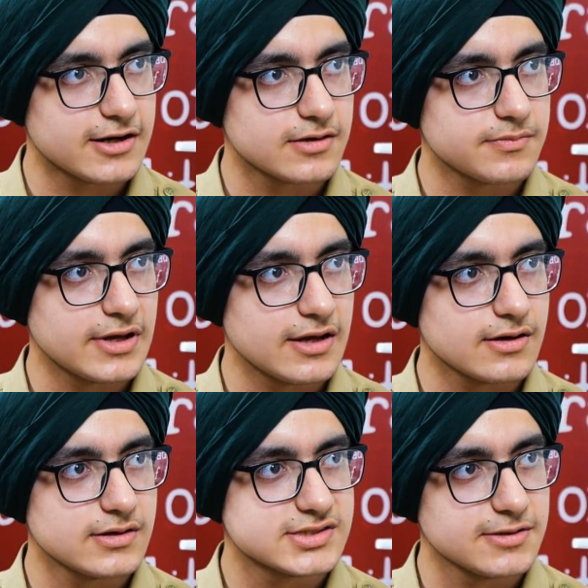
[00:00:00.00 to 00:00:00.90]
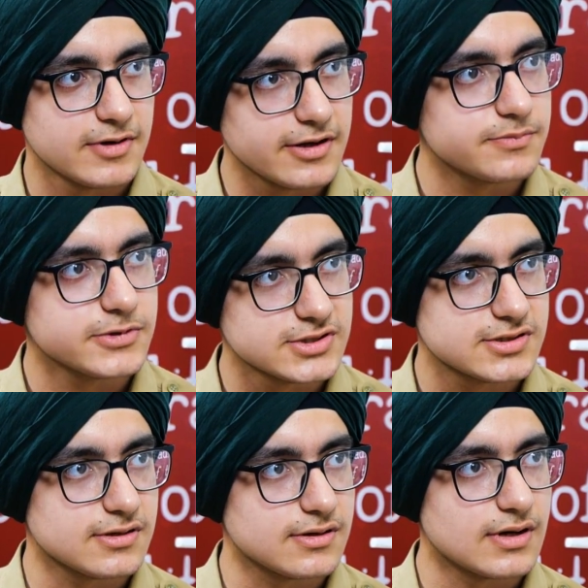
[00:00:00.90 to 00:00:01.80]
it being a civilian
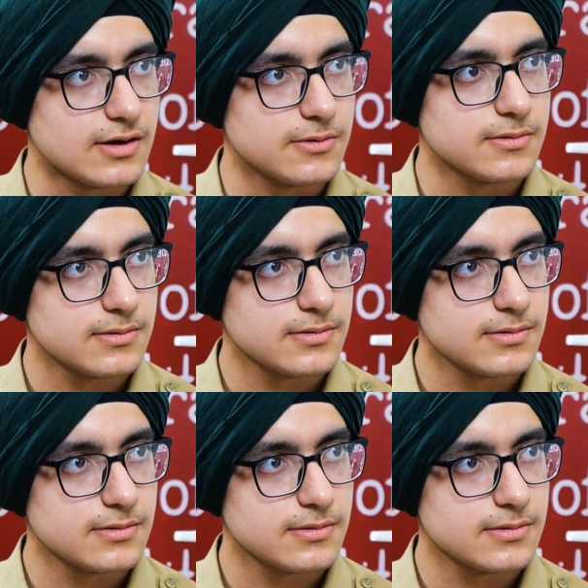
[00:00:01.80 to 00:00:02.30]
position now?